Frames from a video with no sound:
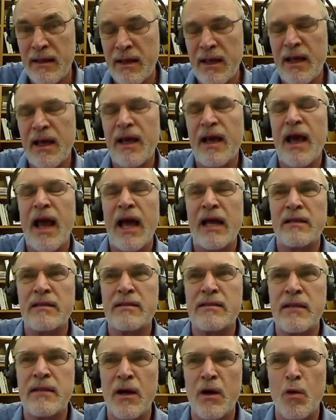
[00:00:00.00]
and so
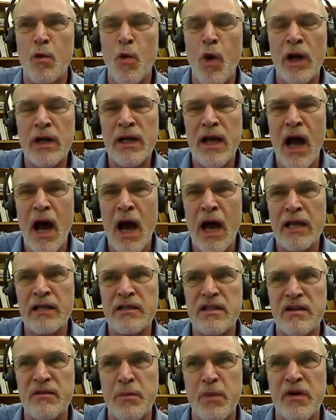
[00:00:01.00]
what kinds of
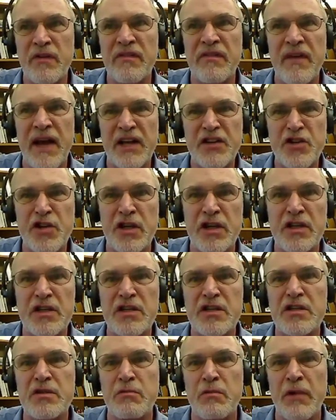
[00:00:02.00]
professions
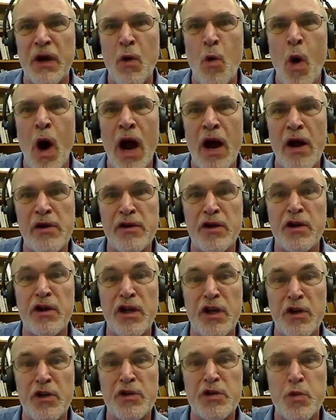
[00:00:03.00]
require you to
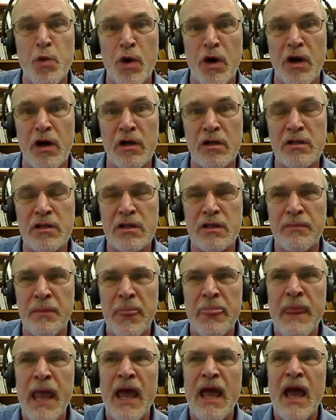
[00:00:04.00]
use words?
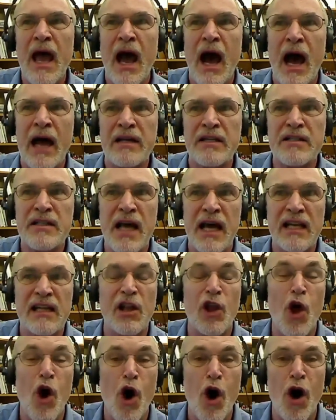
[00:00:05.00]
I decided
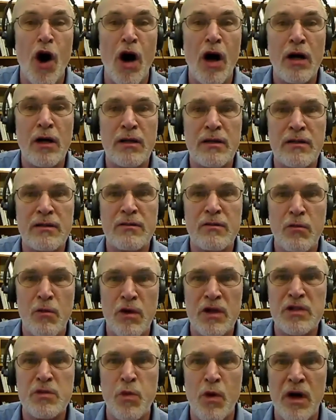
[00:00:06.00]
law was
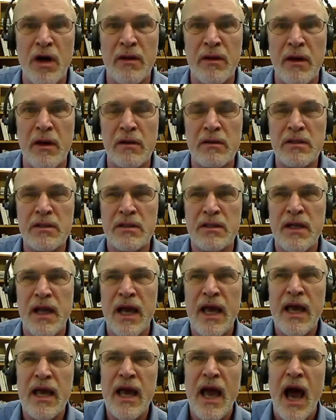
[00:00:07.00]
one of those.
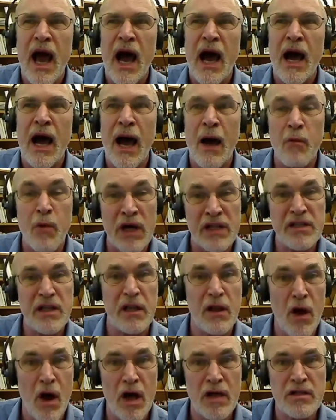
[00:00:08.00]
I went to law
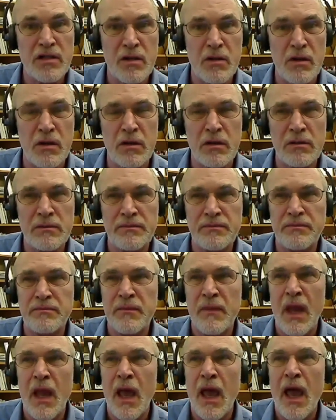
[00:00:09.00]
school.
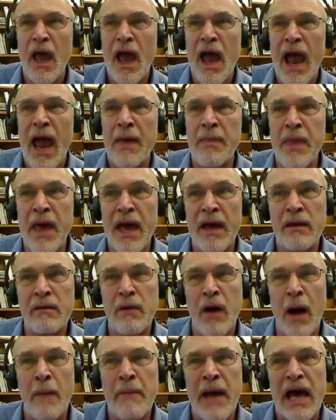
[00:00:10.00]
And then
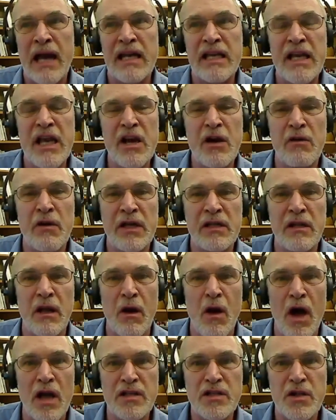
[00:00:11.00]
about a year into law
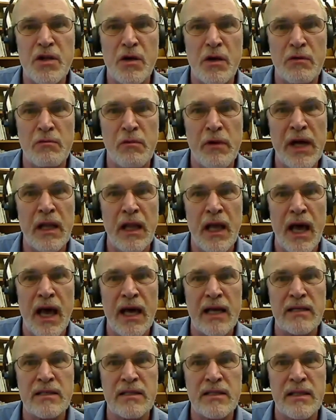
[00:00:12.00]
school,
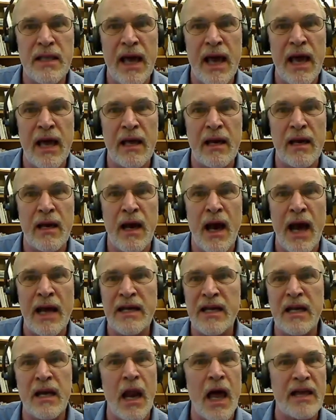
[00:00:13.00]
realized that I didn't
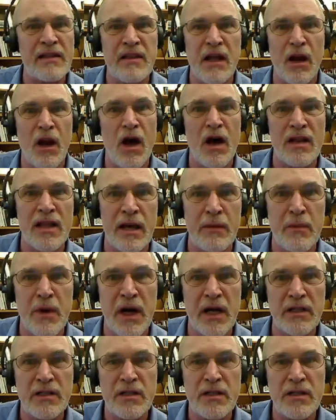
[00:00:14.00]
like the law that much,